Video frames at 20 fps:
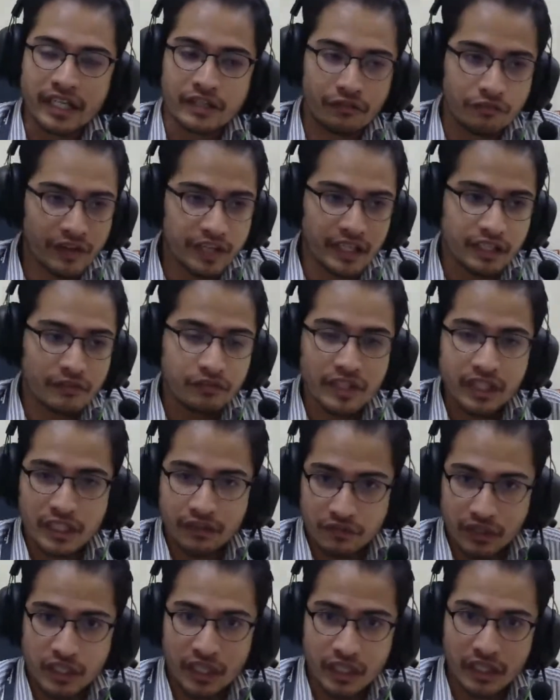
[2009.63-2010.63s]
In fact, even
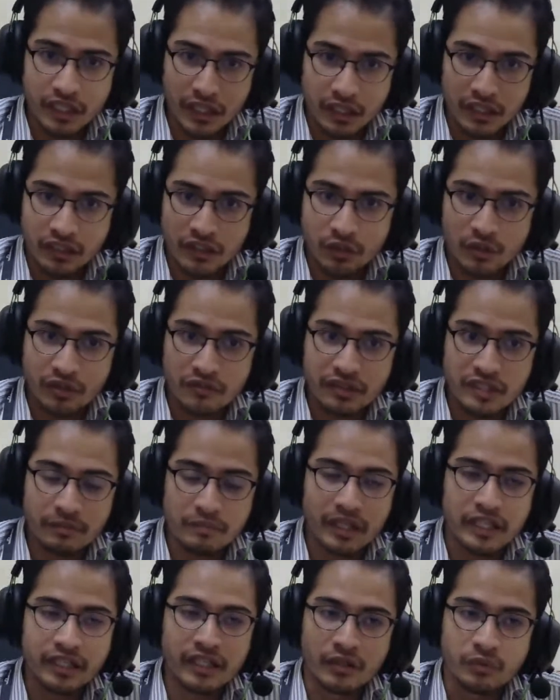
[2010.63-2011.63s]
in University
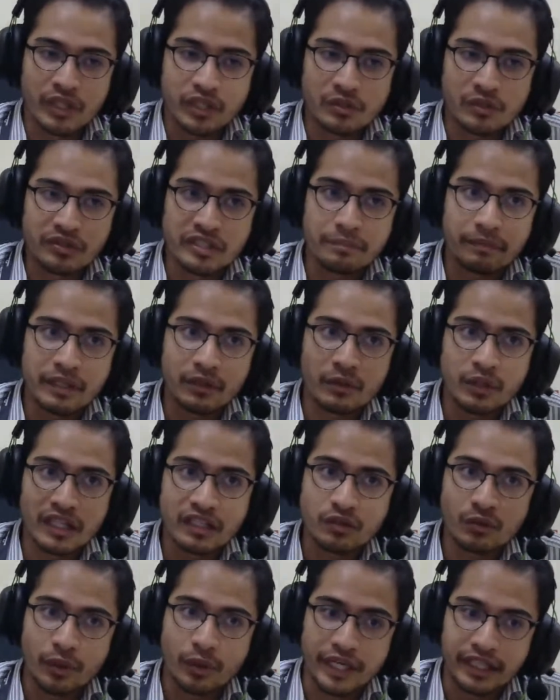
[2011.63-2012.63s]
Malaya, we are using Palo
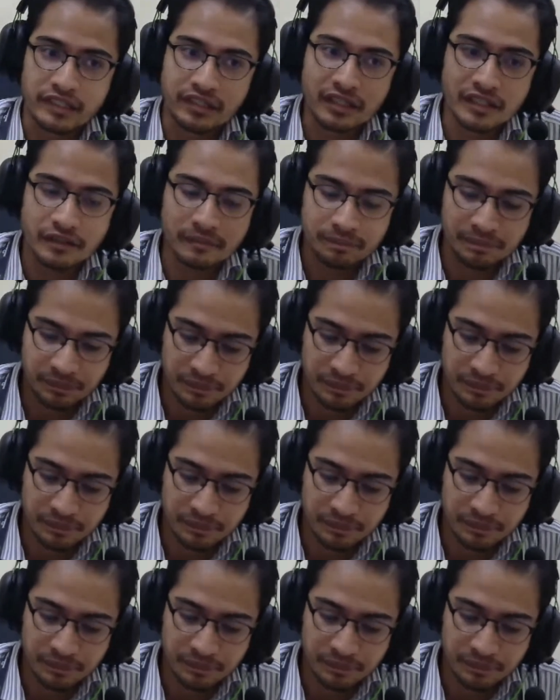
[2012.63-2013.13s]
Alto actually.